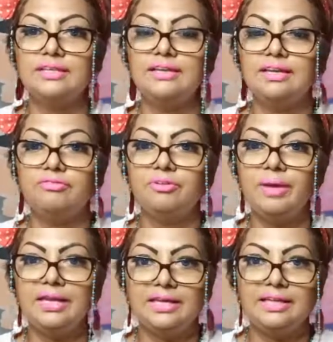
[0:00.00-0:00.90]

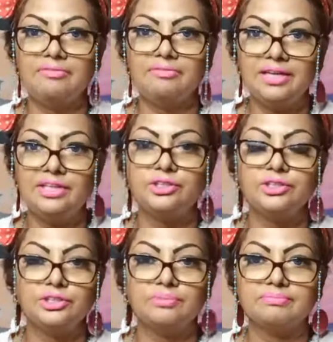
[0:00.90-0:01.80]
remaining in that
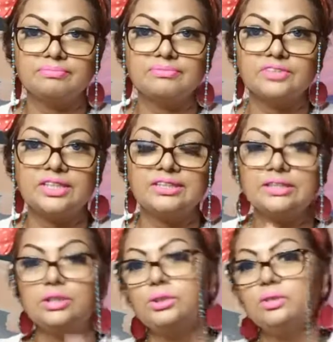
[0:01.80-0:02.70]
relationship? Yes,
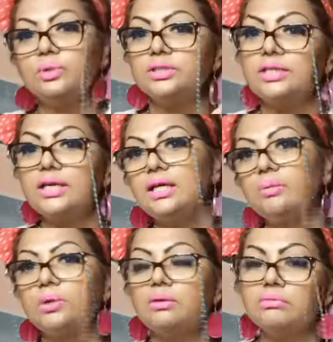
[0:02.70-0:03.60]
so it was an
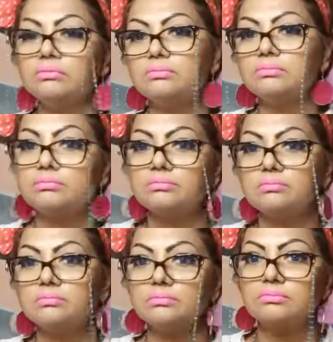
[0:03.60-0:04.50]
equal
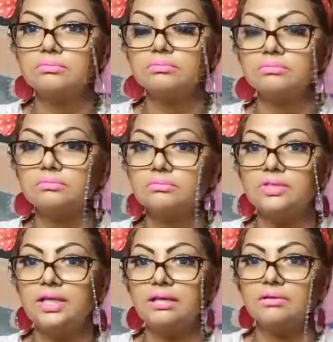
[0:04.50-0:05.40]

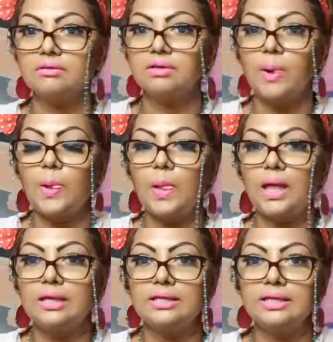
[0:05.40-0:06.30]
thing.
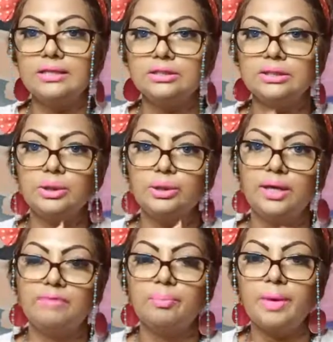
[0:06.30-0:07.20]
Yeah, so you
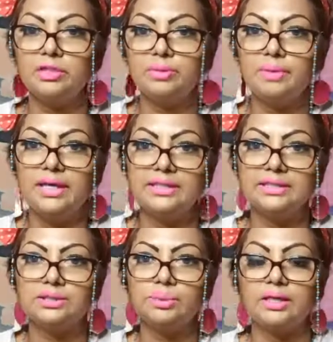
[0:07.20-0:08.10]
have a part to play in it
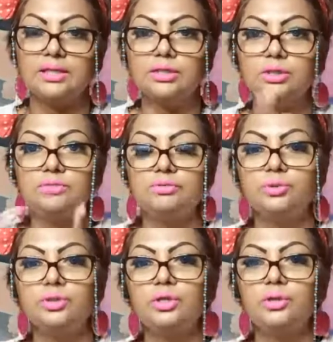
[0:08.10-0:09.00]
as well. So if you
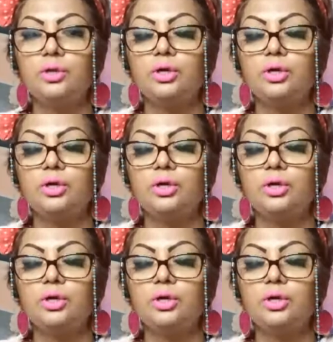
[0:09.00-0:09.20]
took your